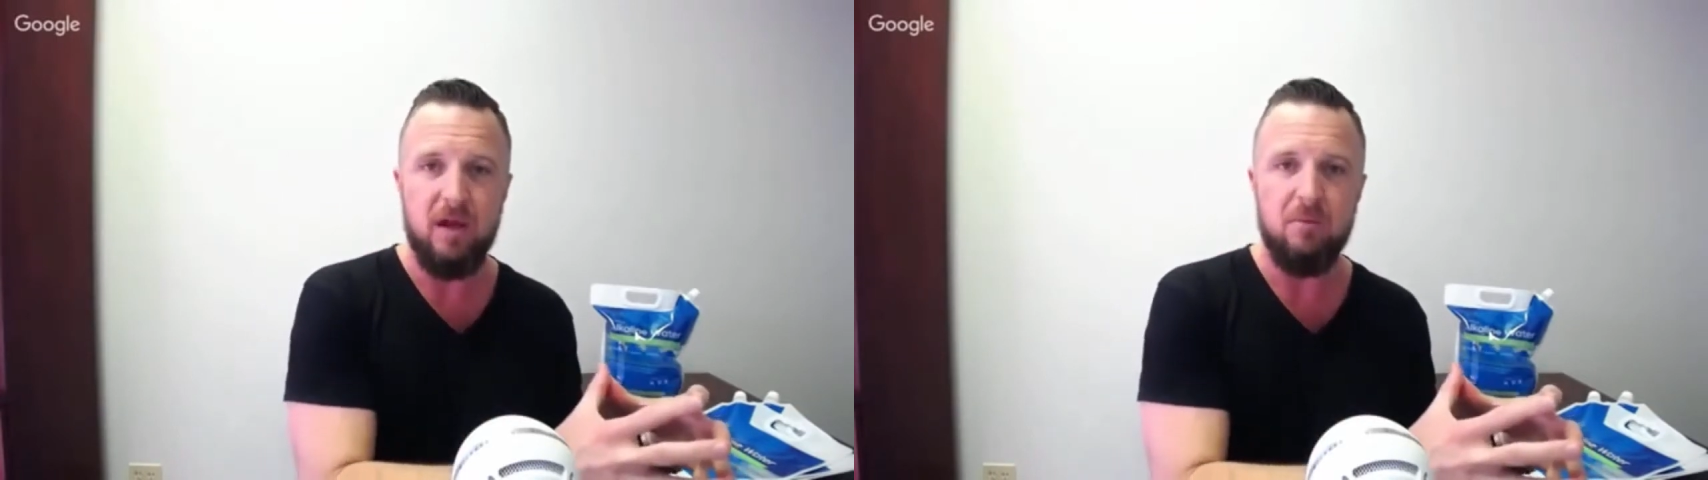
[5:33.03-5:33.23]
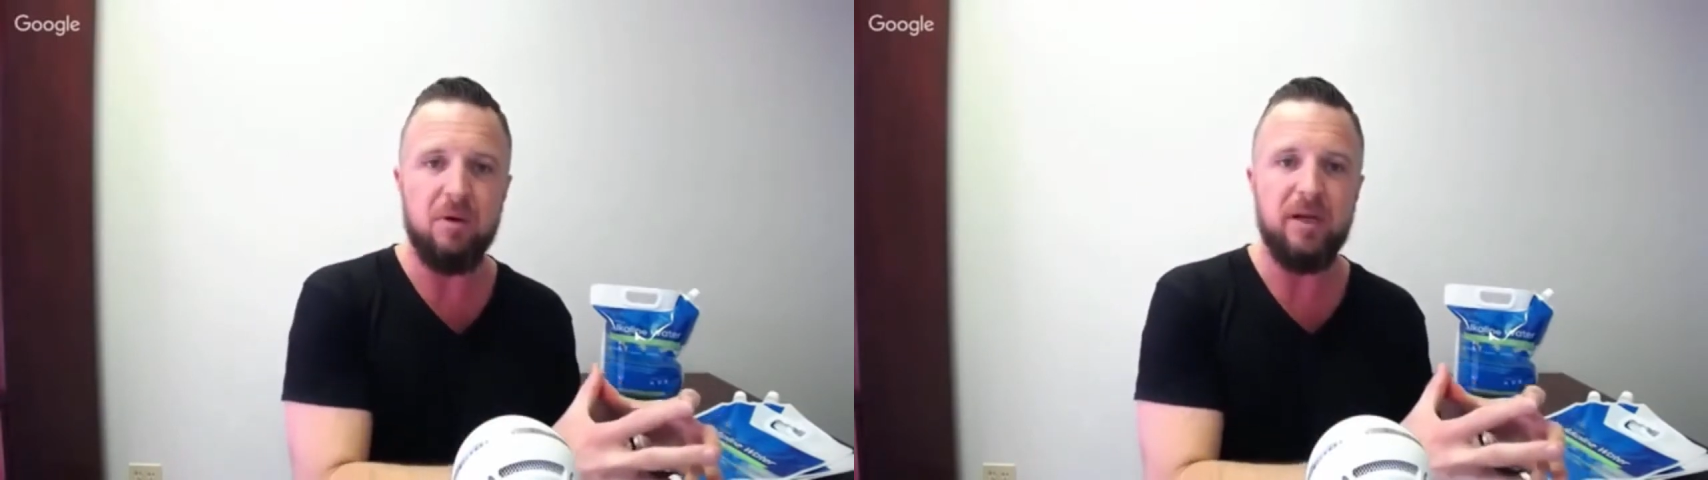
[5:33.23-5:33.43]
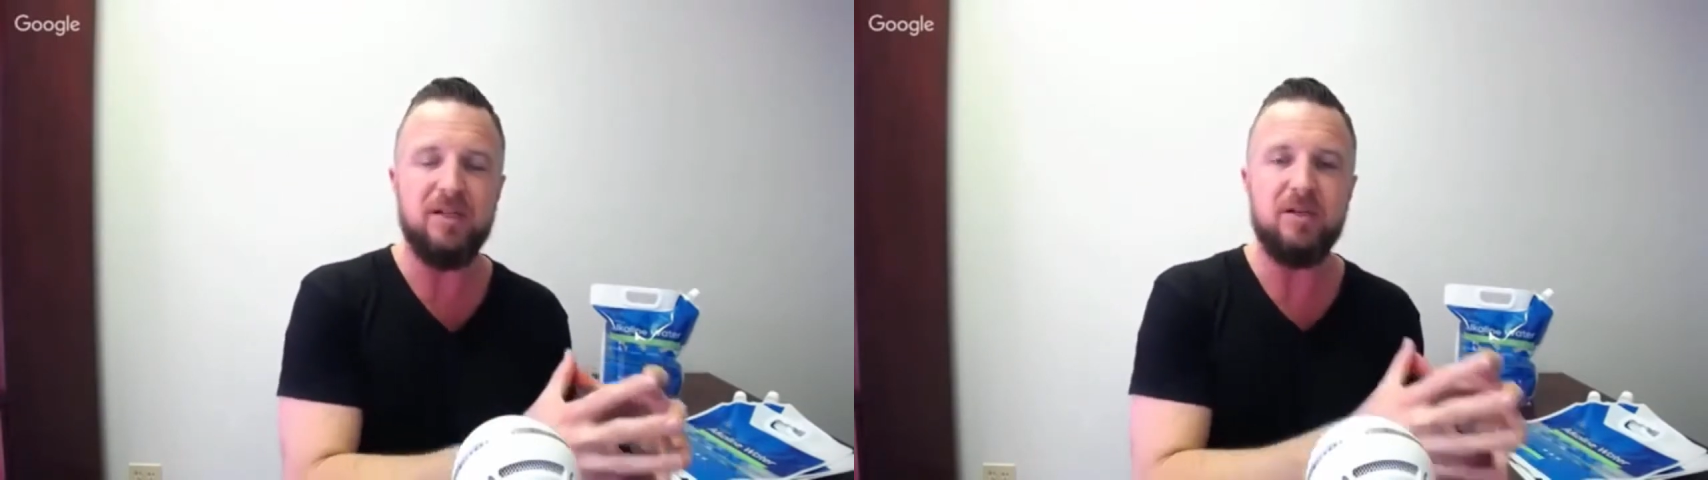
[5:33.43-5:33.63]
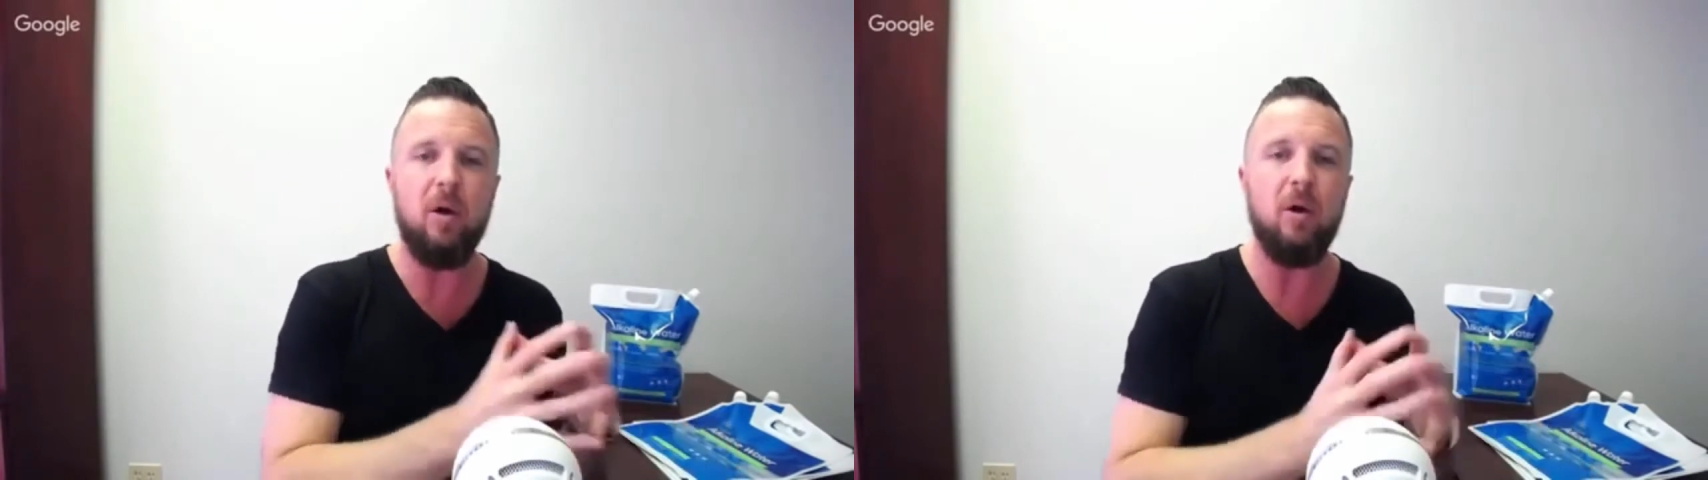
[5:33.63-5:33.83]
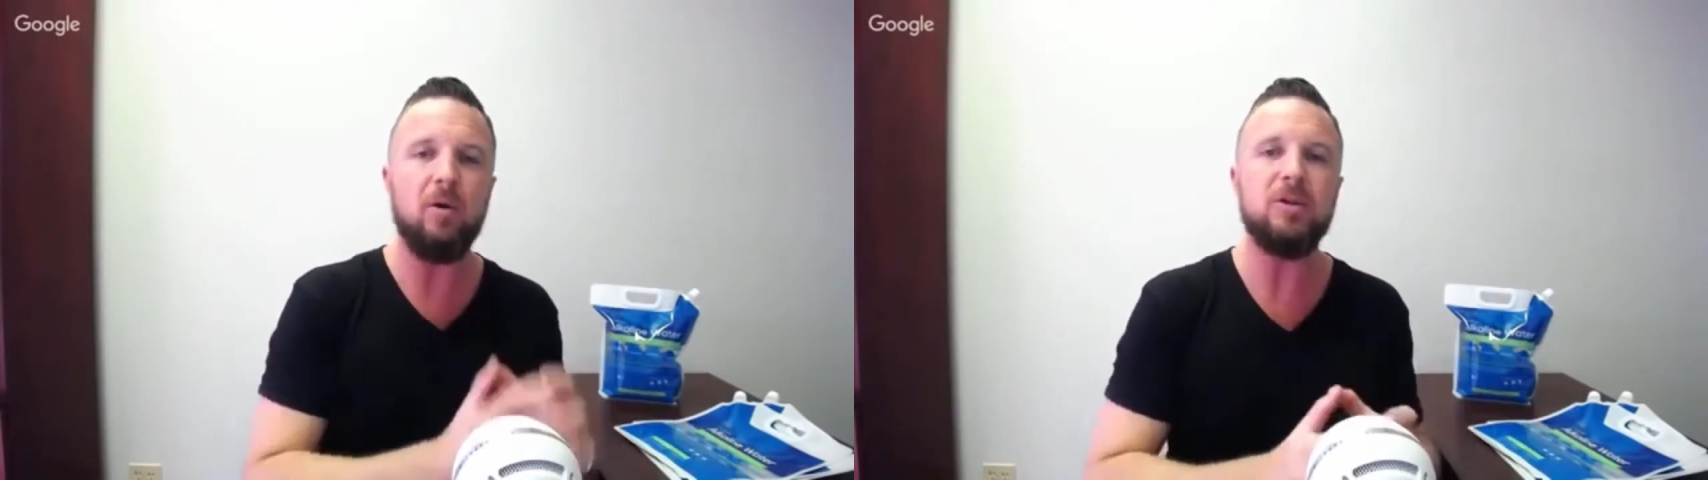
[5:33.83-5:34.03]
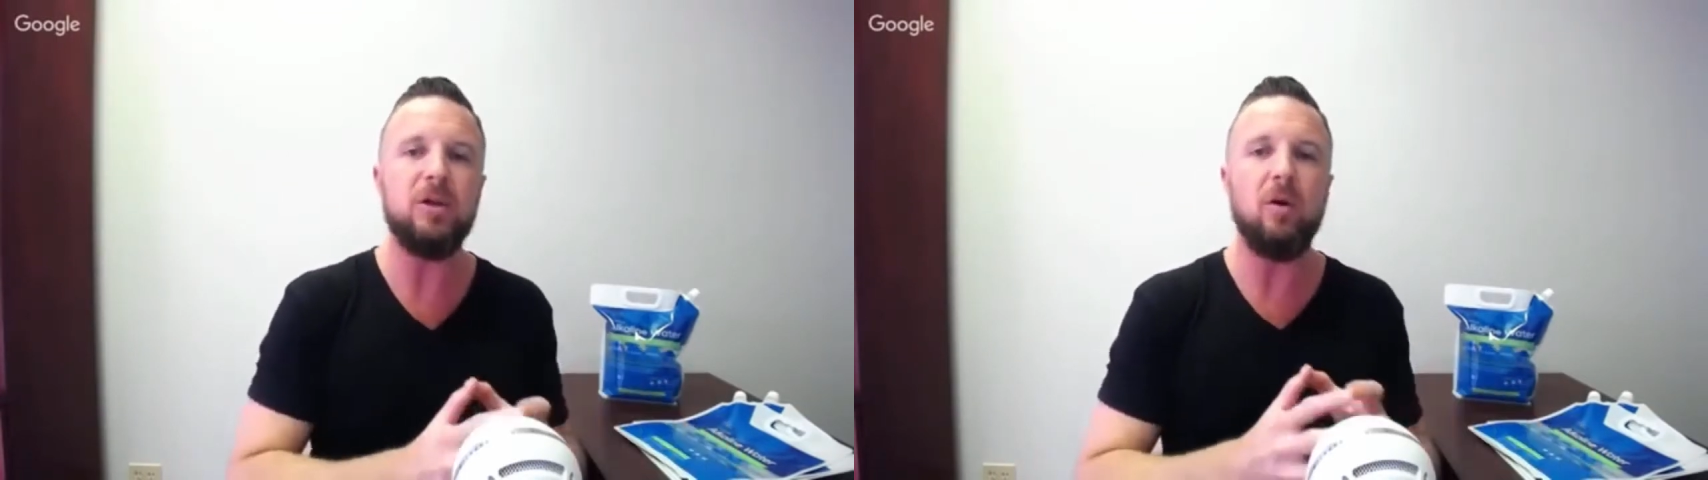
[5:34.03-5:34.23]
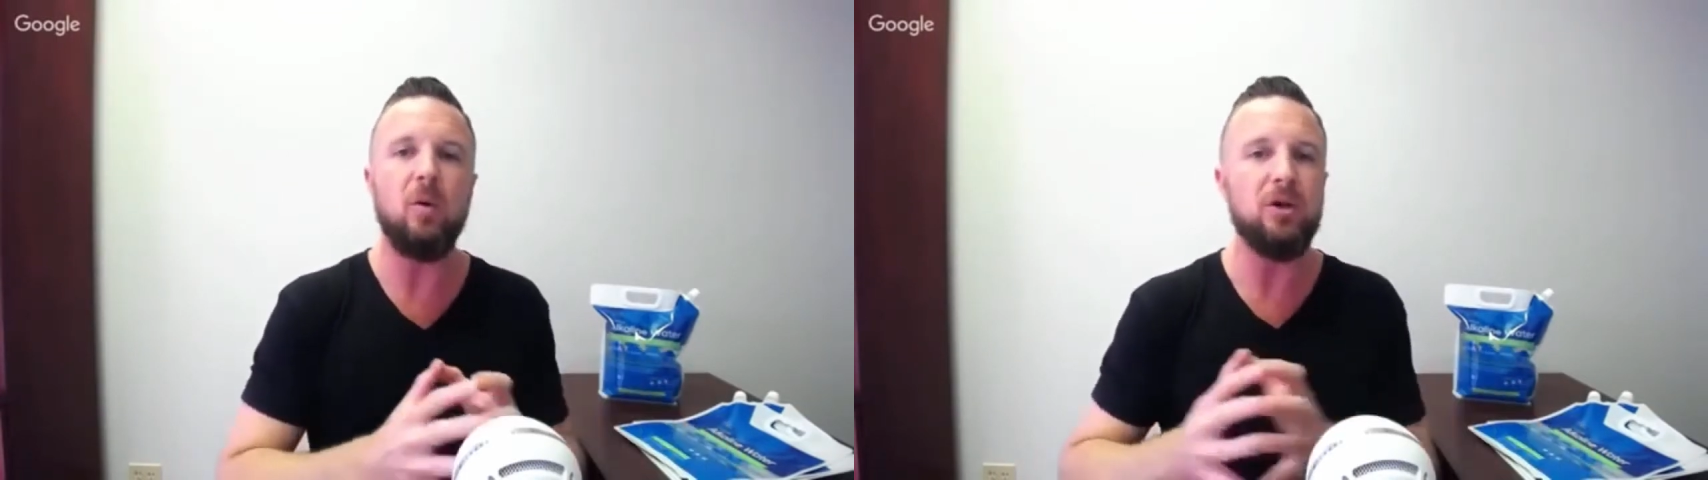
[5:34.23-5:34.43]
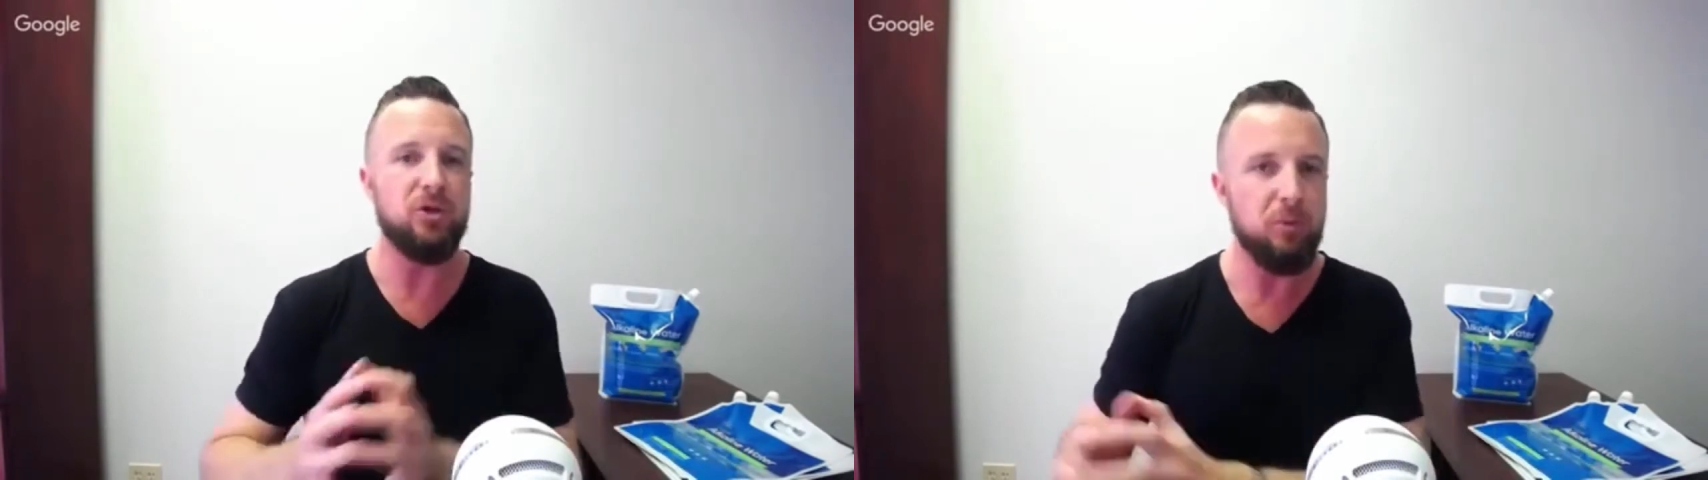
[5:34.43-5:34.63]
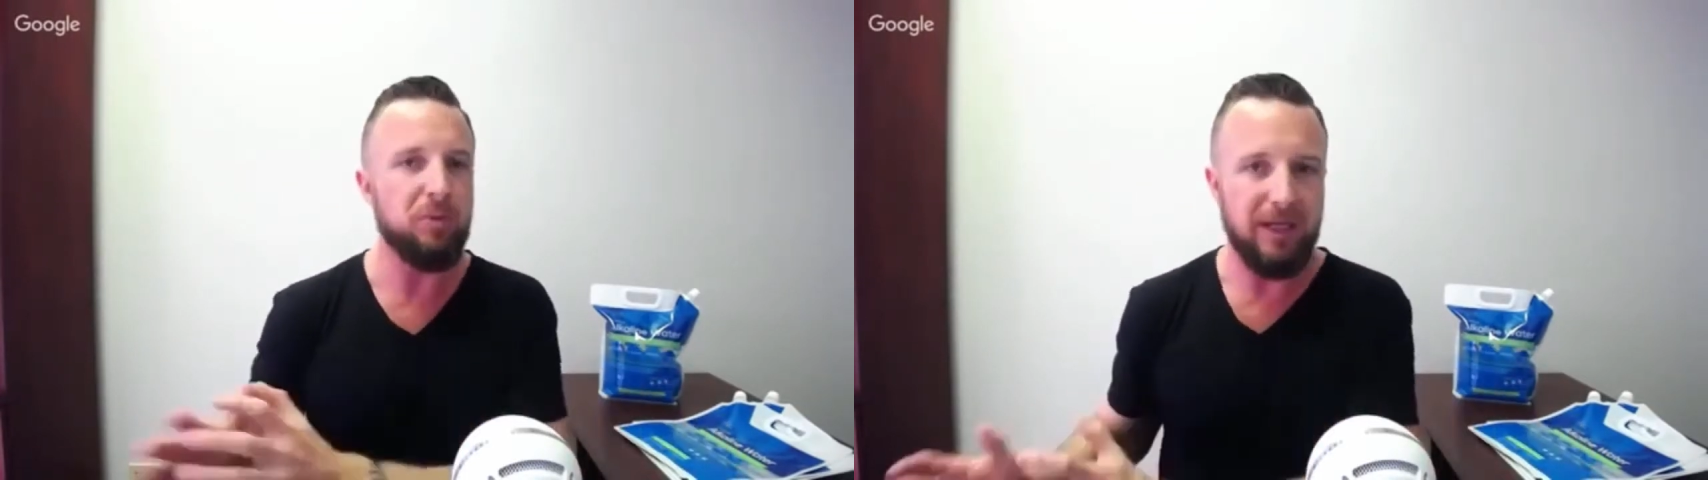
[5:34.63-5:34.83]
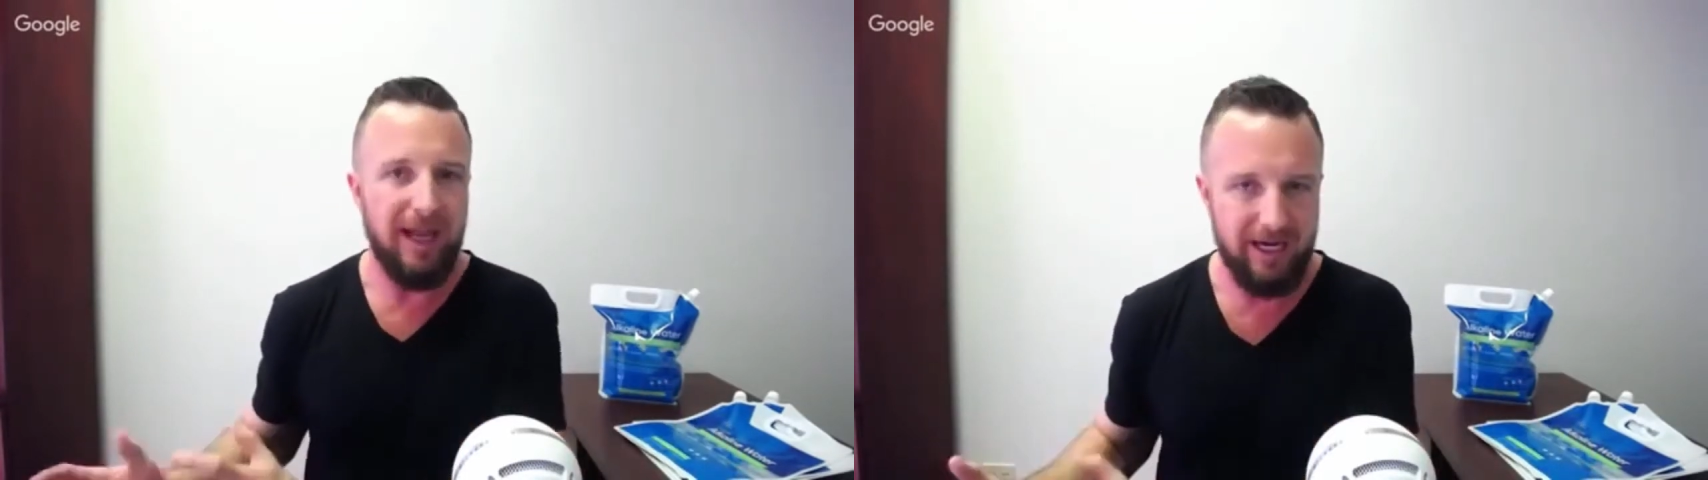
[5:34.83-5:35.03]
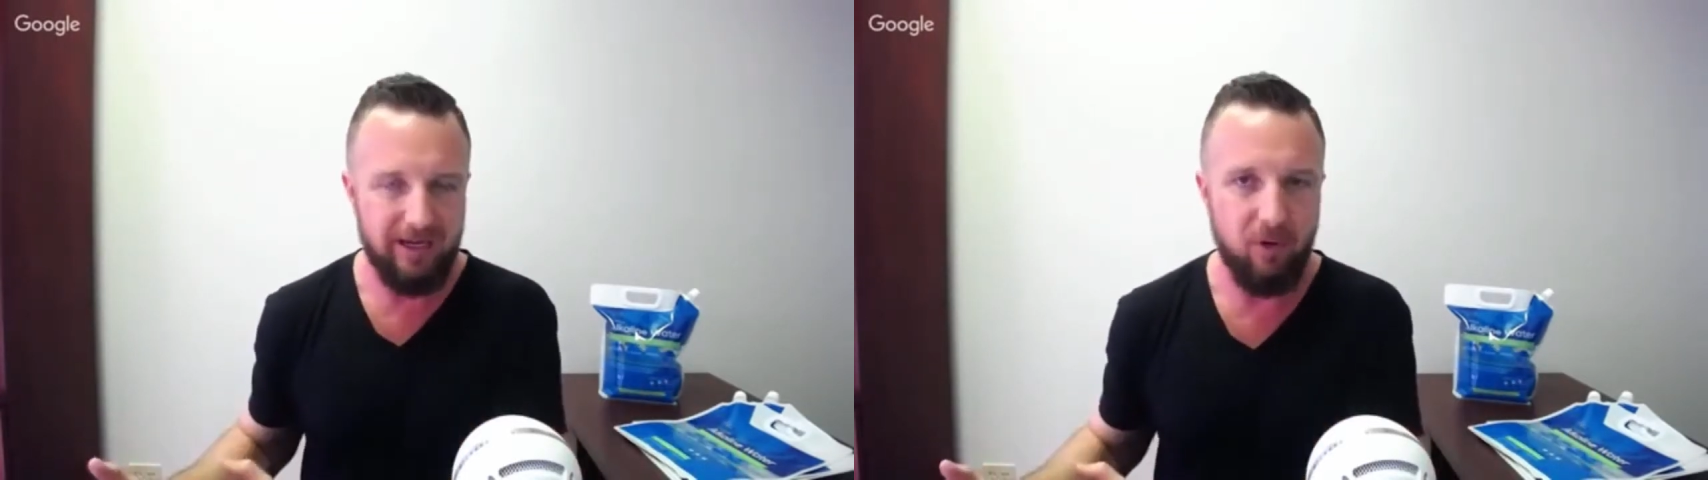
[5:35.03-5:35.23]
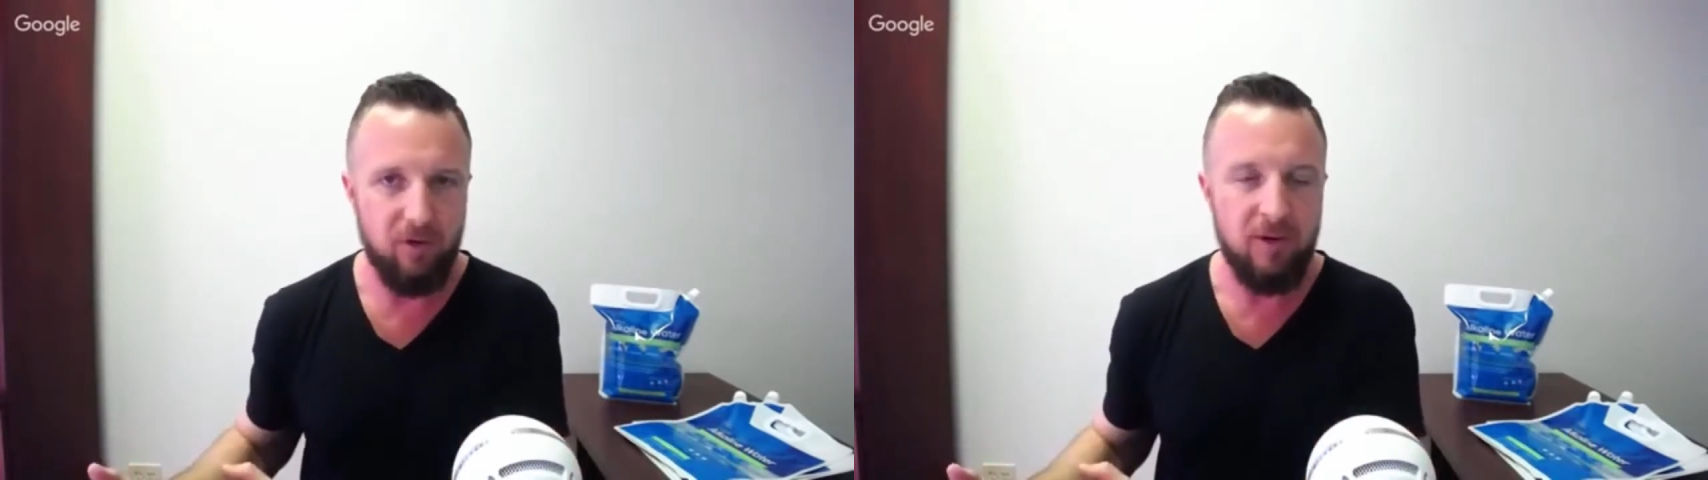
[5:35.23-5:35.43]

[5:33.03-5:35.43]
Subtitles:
but it's also duplicatable.